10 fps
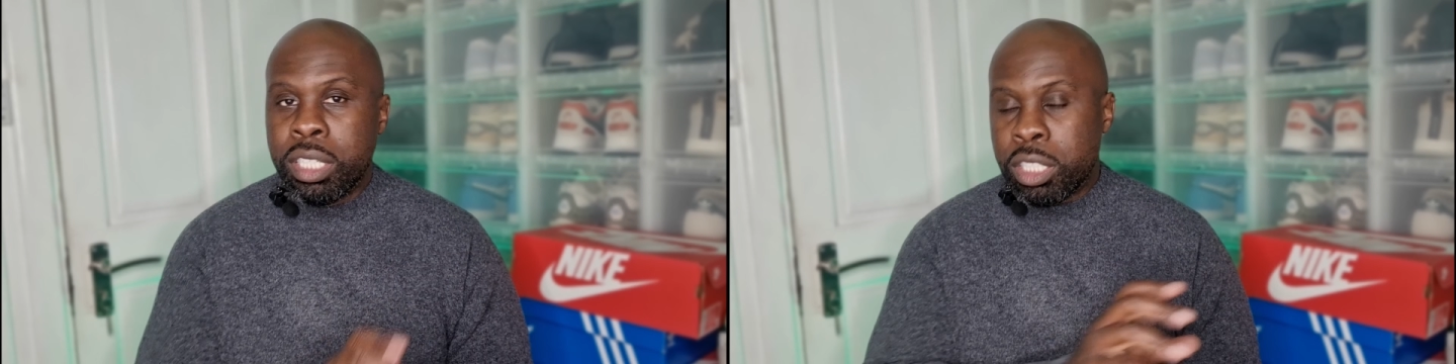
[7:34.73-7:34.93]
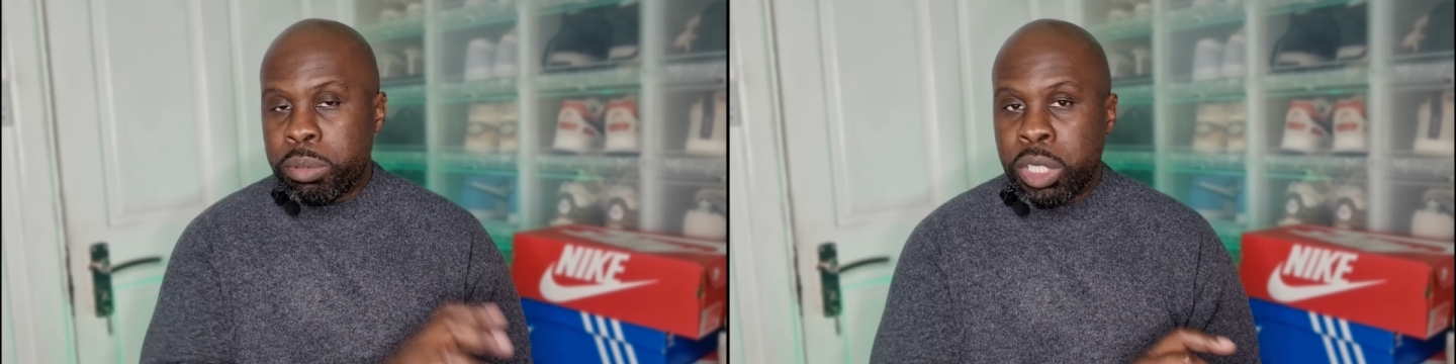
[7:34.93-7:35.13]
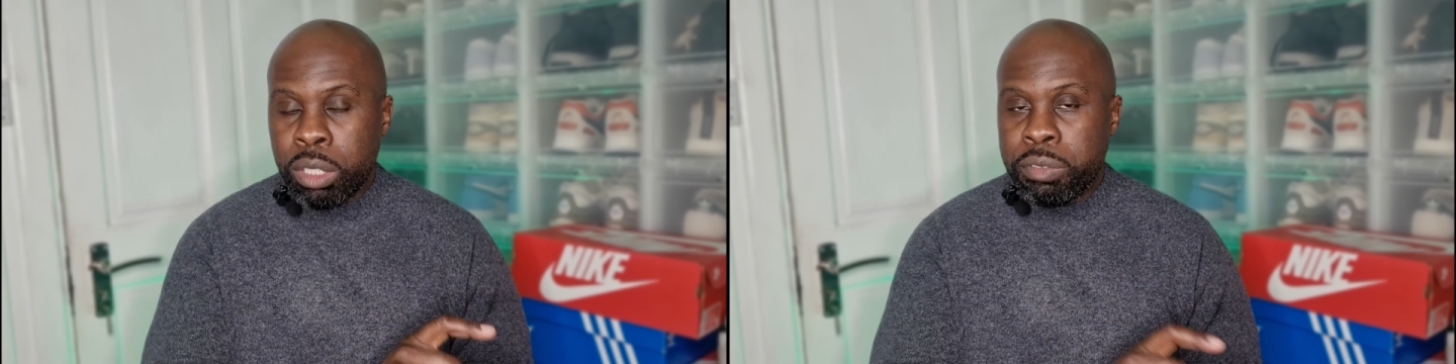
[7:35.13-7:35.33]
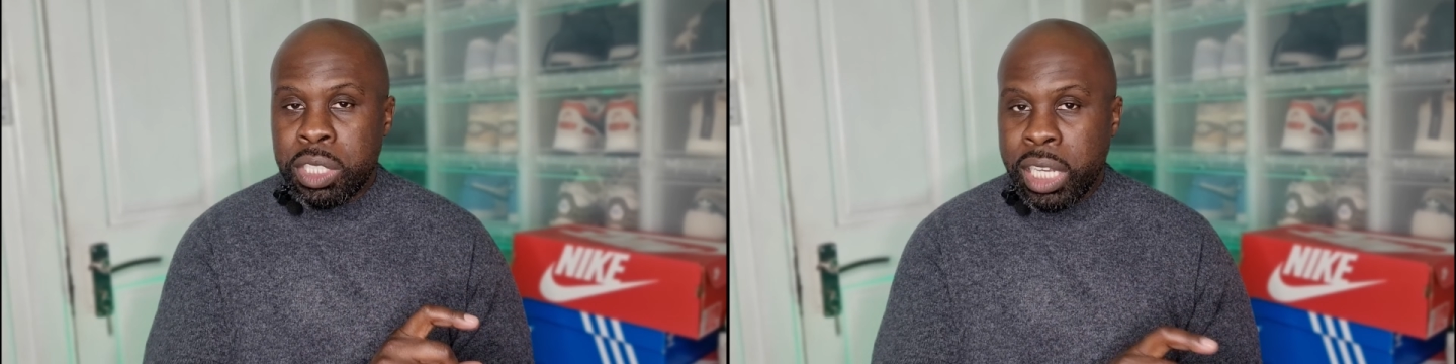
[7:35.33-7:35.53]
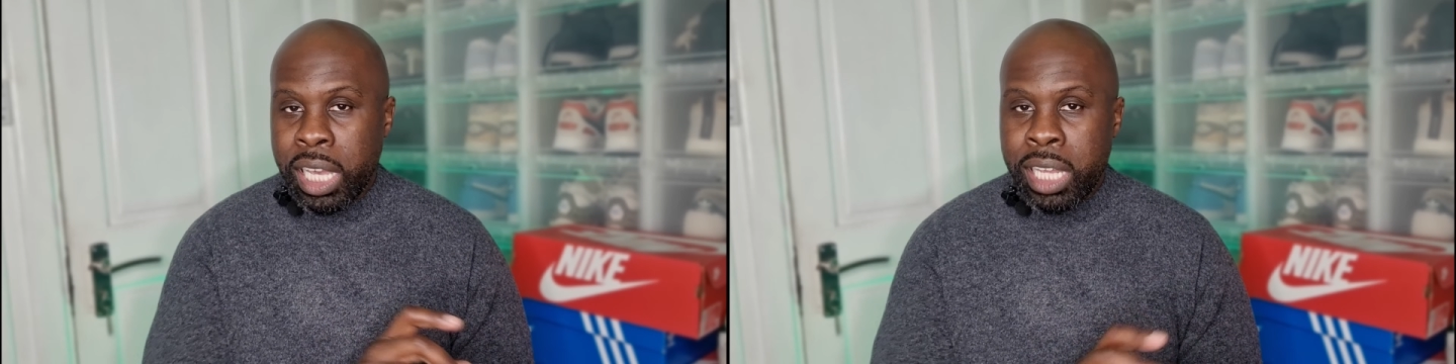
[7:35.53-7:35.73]
especially if you
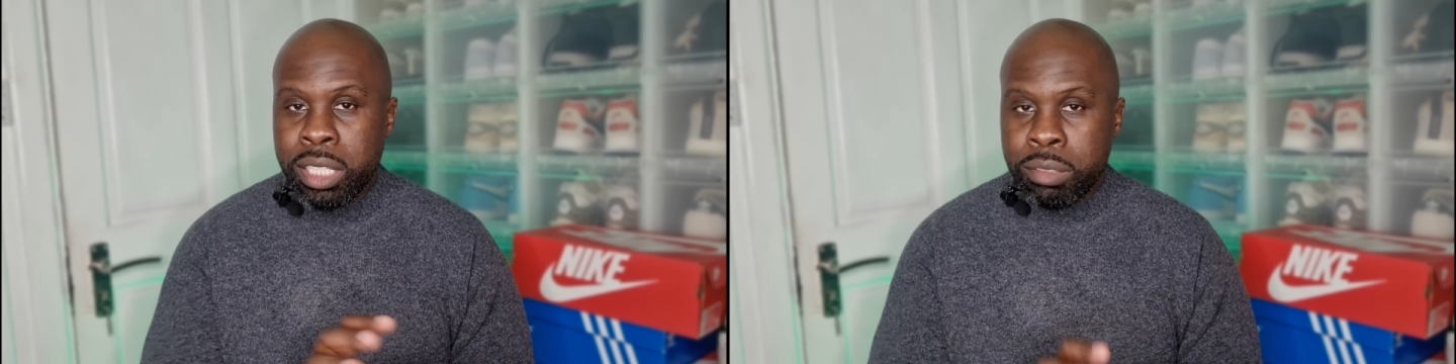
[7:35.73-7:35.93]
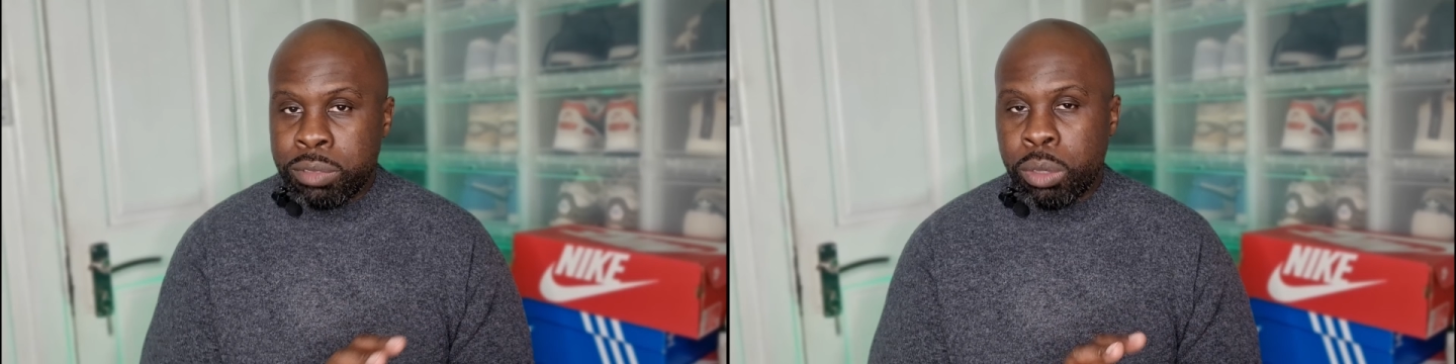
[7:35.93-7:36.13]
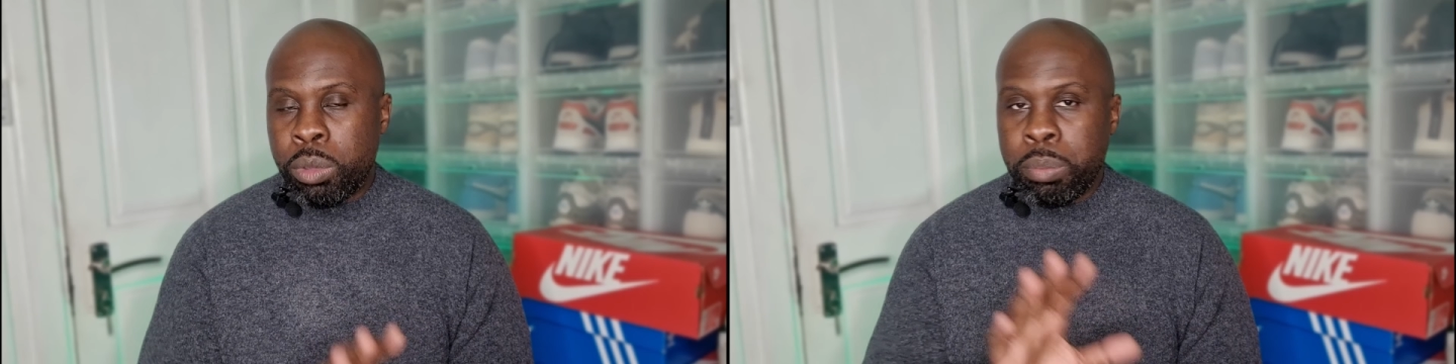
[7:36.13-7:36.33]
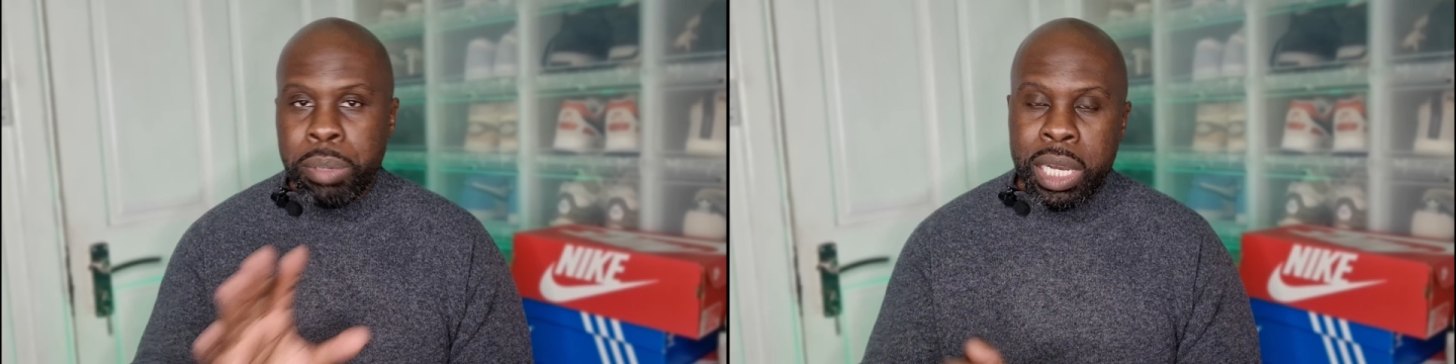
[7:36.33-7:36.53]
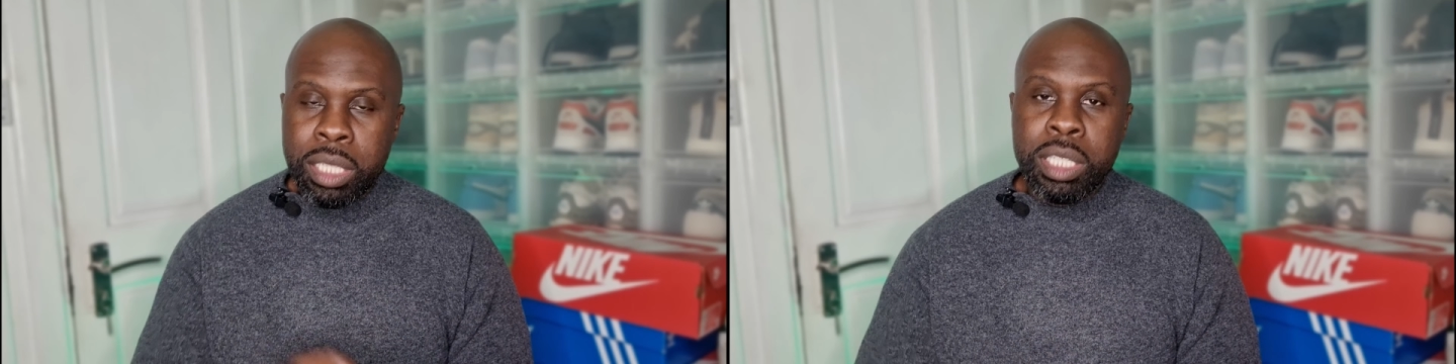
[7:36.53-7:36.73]
check End and someone.
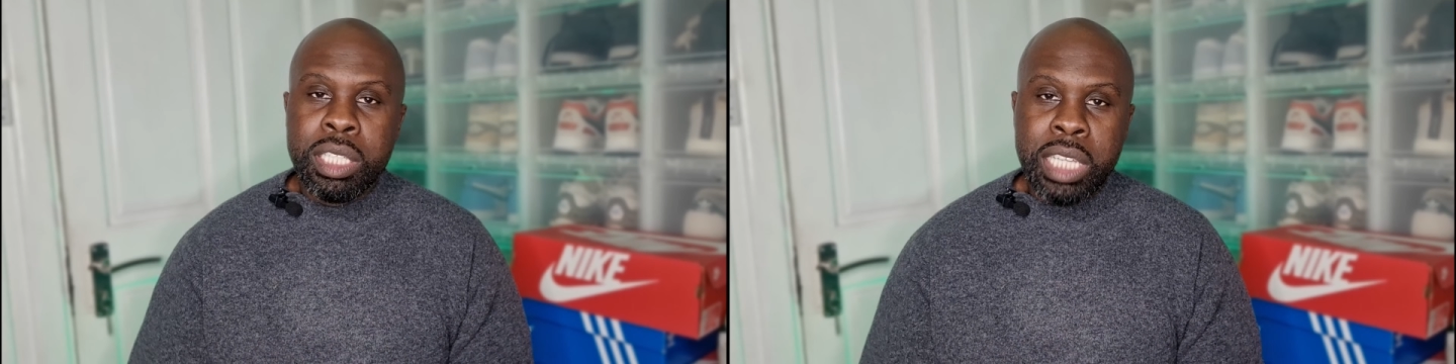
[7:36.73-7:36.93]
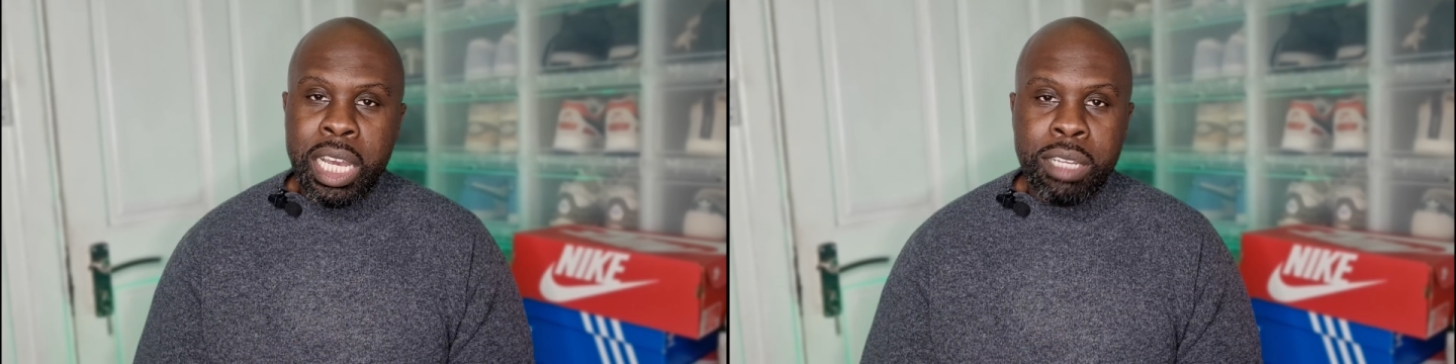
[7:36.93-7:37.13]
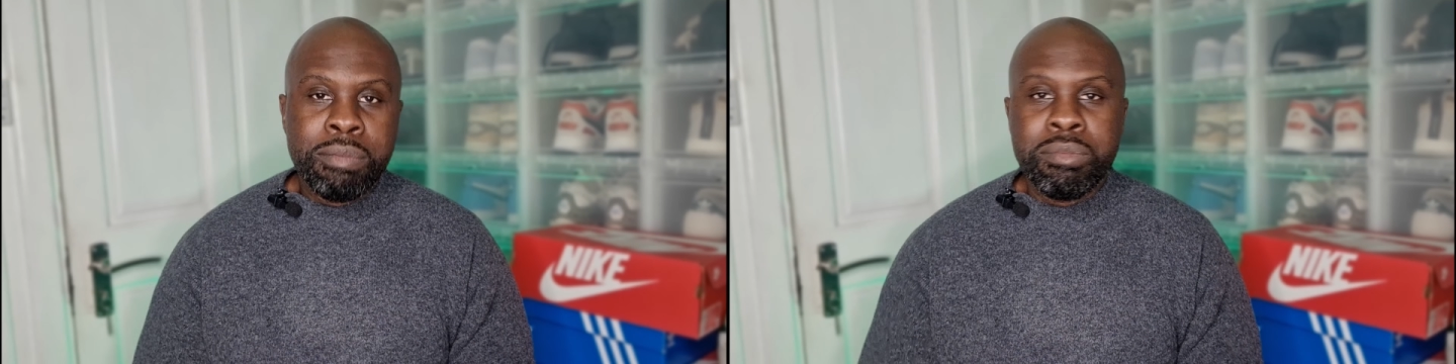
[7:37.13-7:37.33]
But yeah,